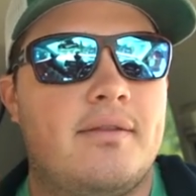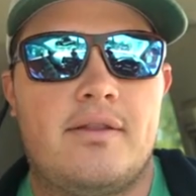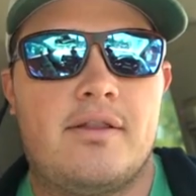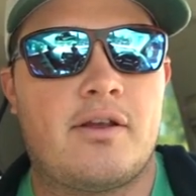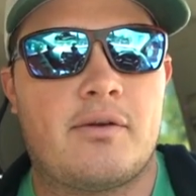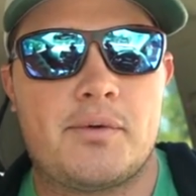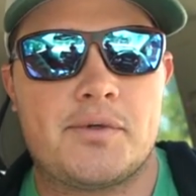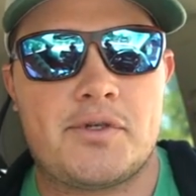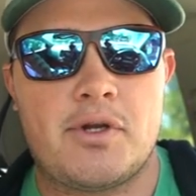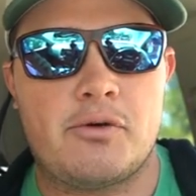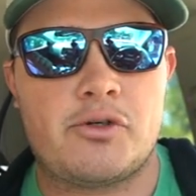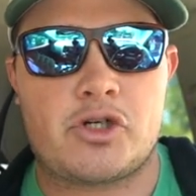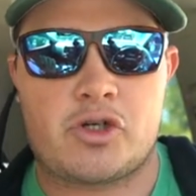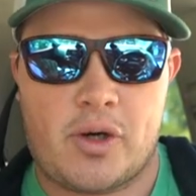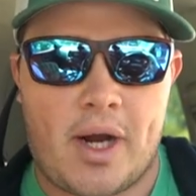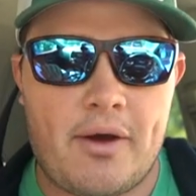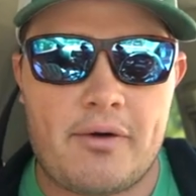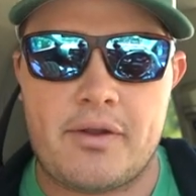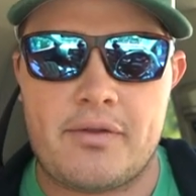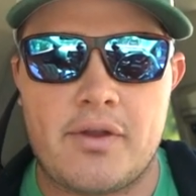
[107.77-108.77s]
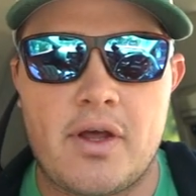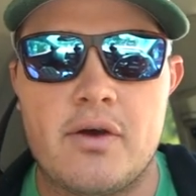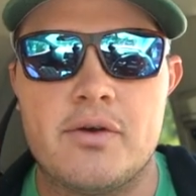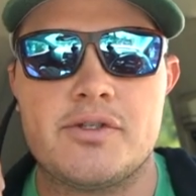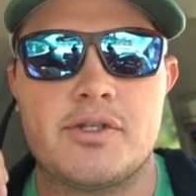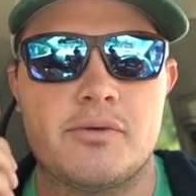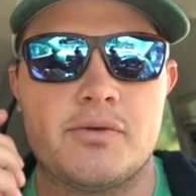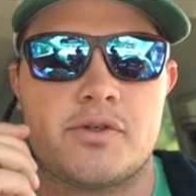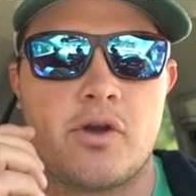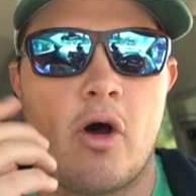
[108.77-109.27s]
there was no trout in
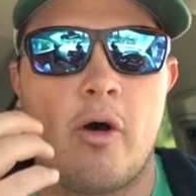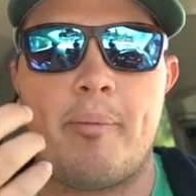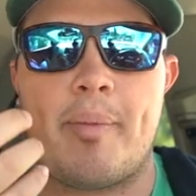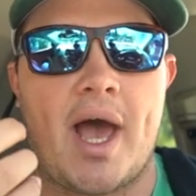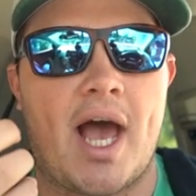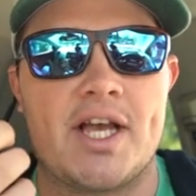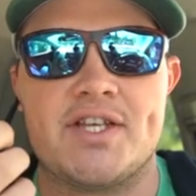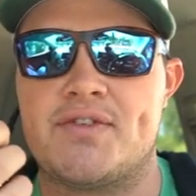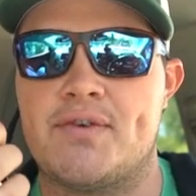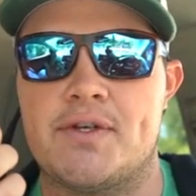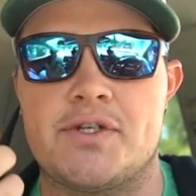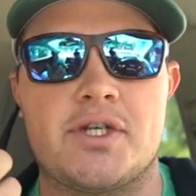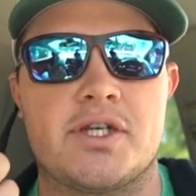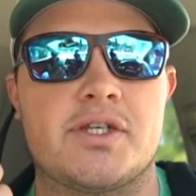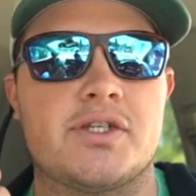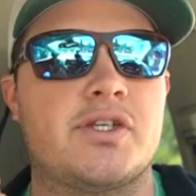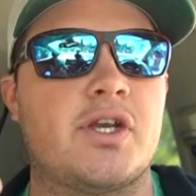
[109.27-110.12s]
those, it was all bass fishing.